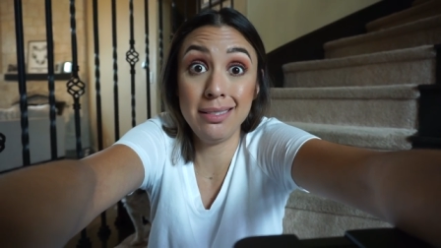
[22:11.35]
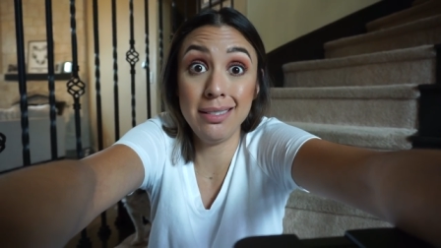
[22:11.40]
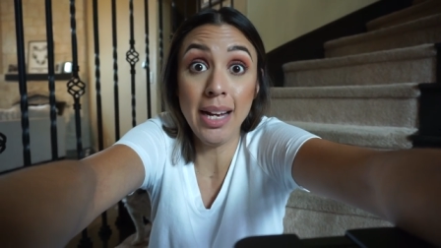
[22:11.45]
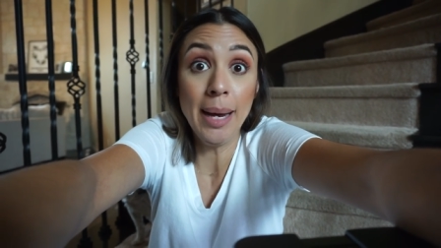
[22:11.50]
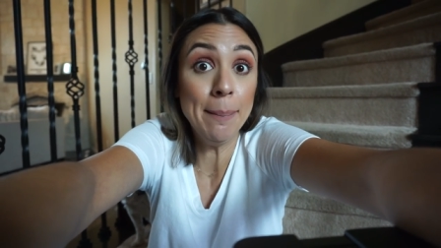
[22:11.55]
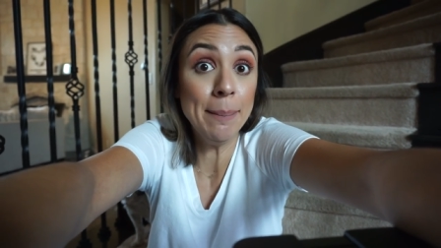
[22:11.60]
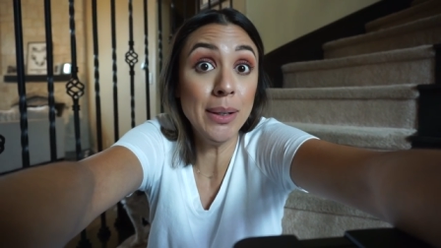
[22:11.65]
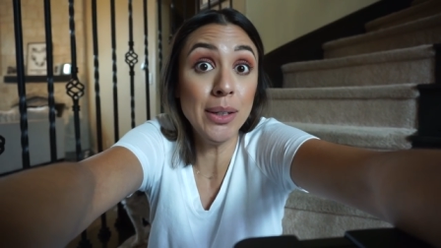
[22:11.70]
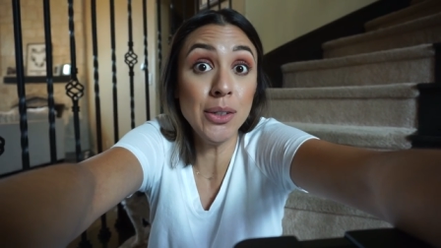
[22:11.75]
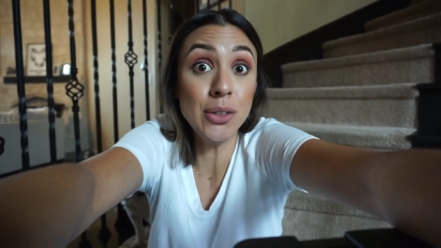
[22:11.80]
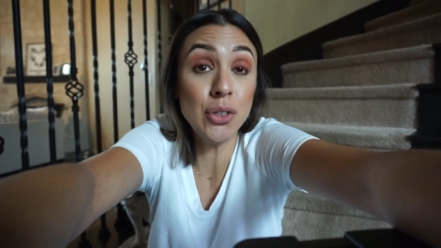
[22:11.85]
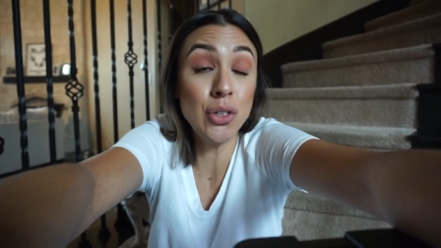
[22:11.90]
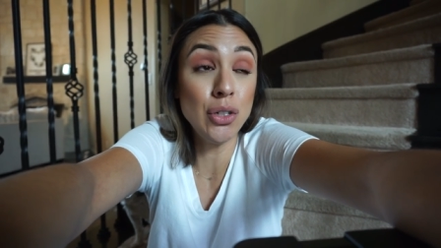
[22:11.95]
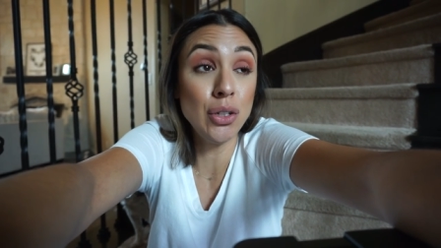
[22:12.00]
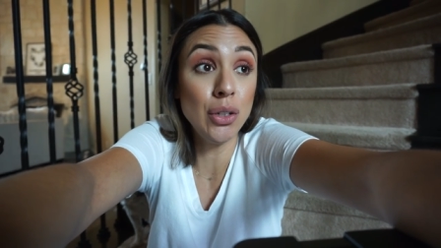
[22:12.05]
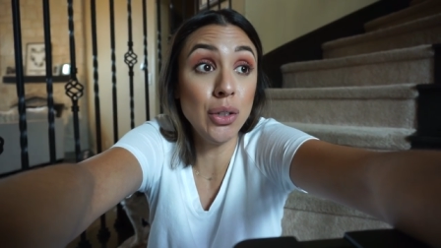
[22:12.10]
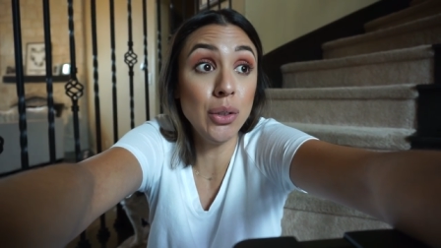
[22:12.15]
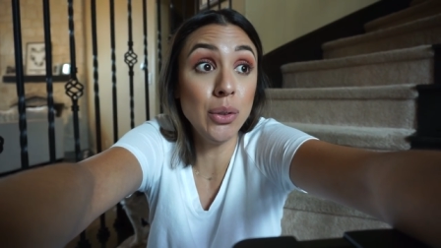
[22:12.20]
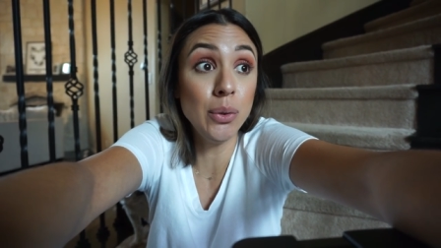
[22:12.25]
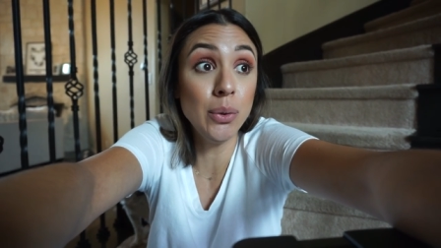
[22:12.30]
I'm gonna
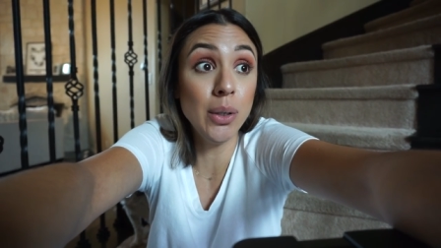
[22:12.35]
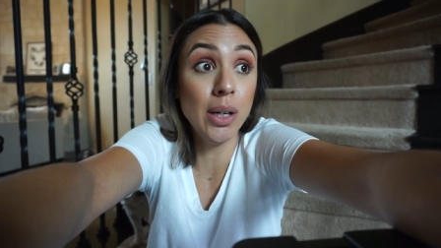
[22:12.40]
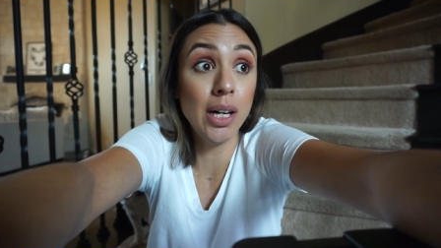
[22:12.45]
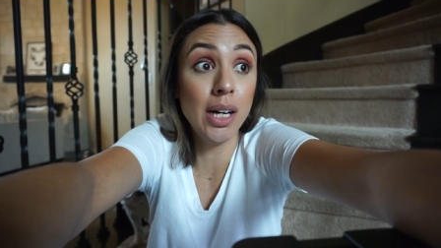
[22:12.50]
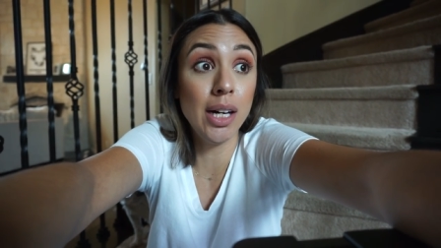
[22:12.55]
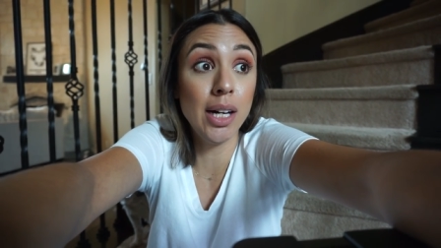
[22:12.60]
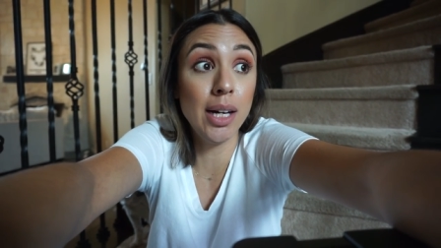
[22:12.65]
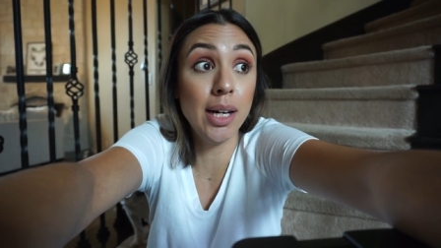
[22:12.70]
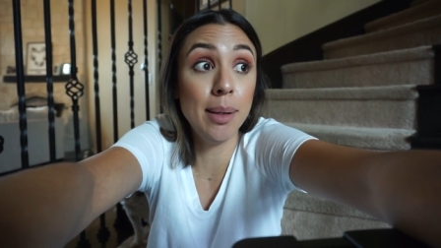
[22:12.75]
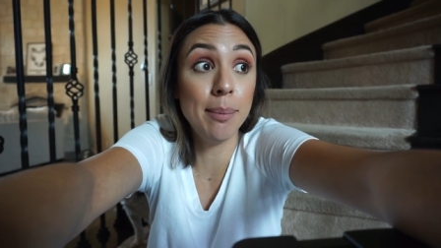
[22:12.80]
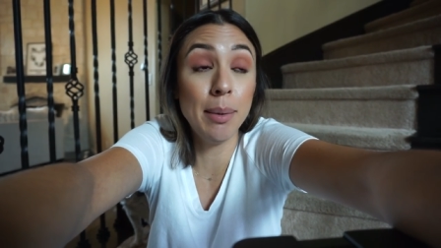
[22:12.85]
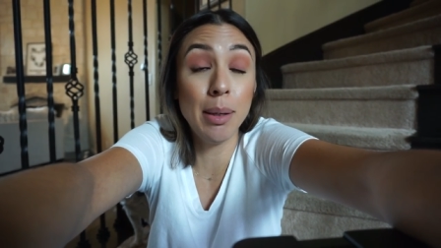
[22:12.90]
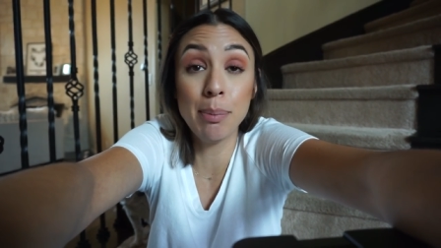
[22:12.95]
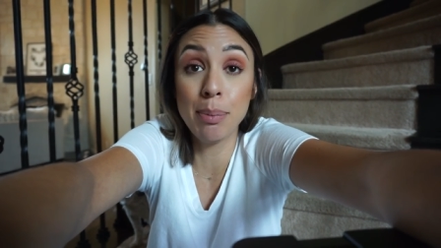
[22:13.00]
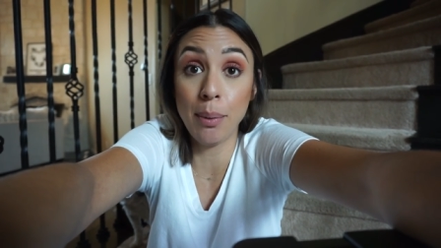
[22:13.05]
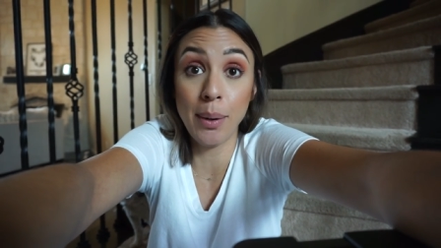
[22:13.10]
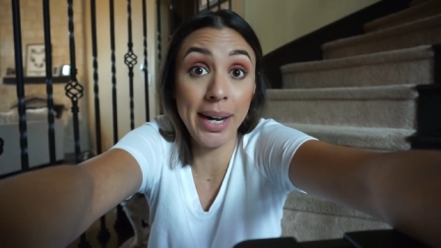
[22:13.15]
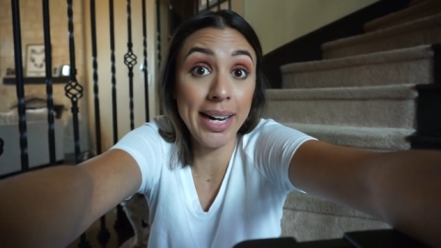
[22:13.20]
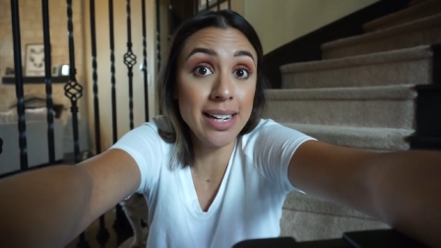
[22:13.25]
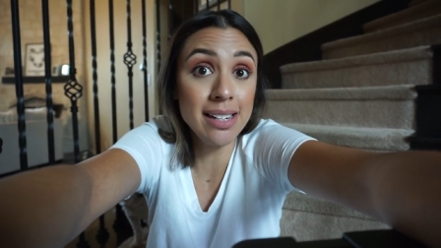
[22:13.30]
do um, a
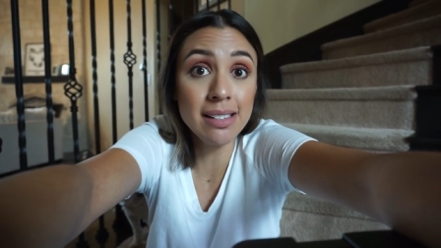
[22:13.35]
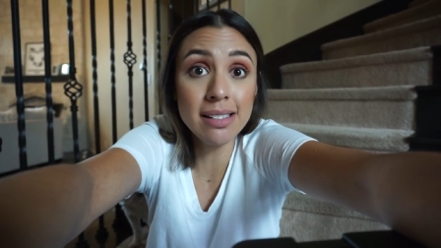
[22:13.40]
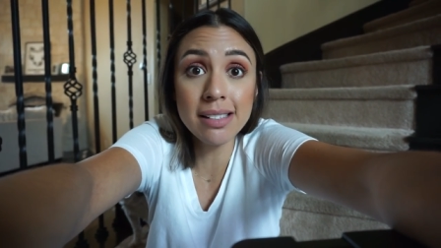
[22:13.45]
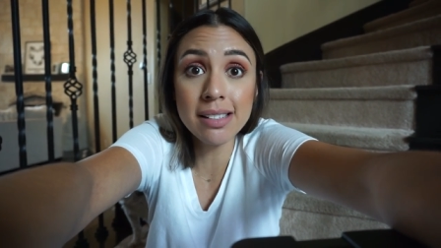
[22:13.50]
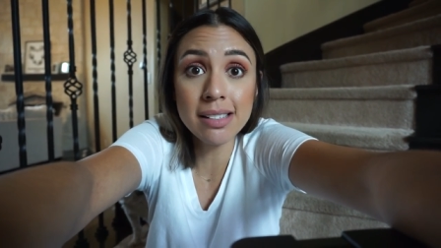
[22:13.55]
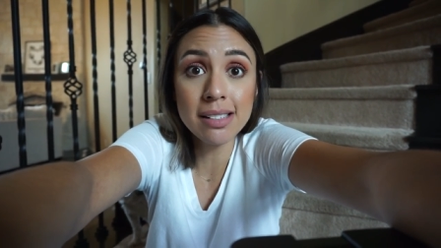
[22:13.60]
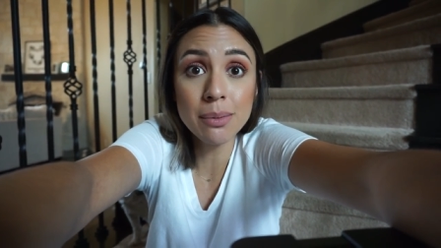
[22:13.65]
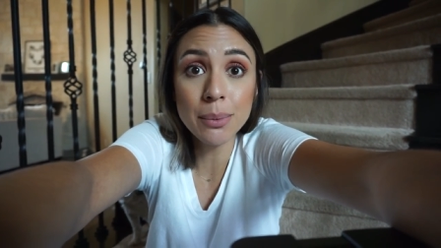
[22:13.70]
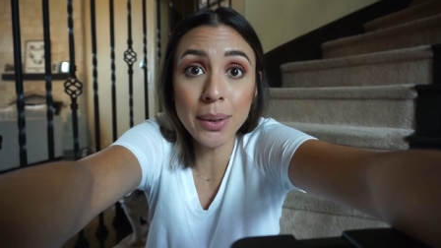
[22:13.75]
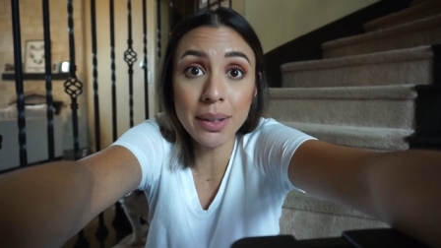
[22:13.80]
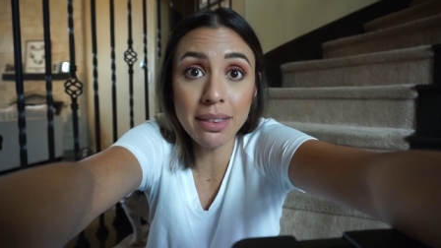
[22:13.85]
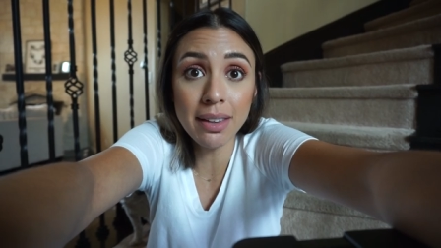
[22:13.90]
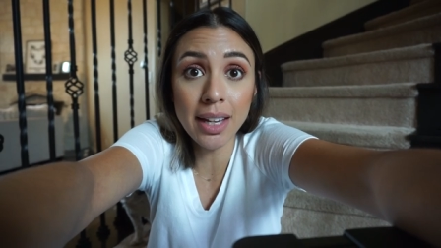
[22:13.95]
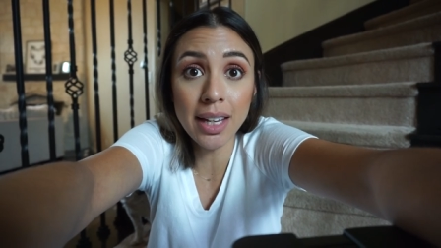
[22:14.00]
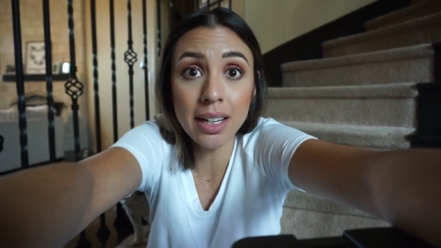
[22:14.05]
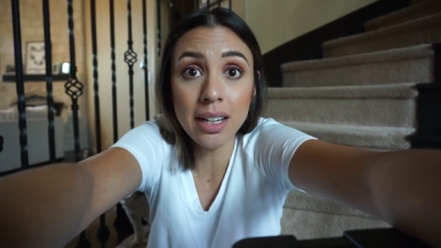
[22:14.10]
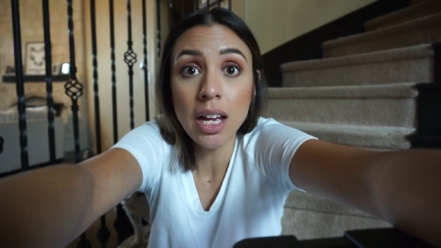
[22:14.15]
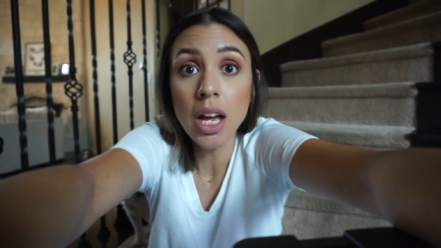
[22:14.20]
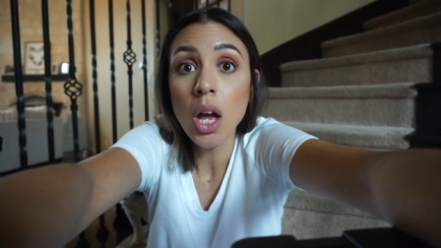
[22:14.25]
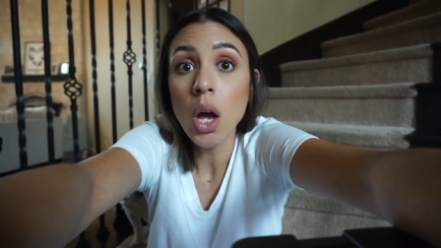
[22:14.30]
braise with
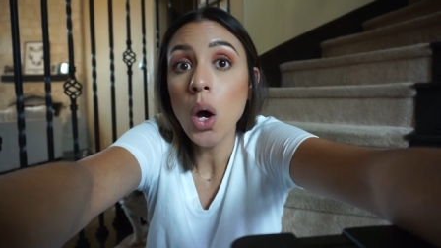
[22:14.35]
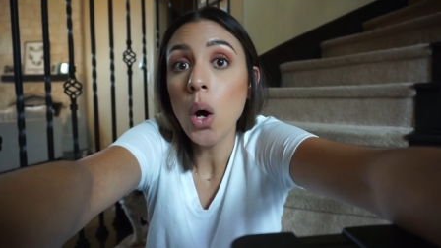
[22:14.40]
it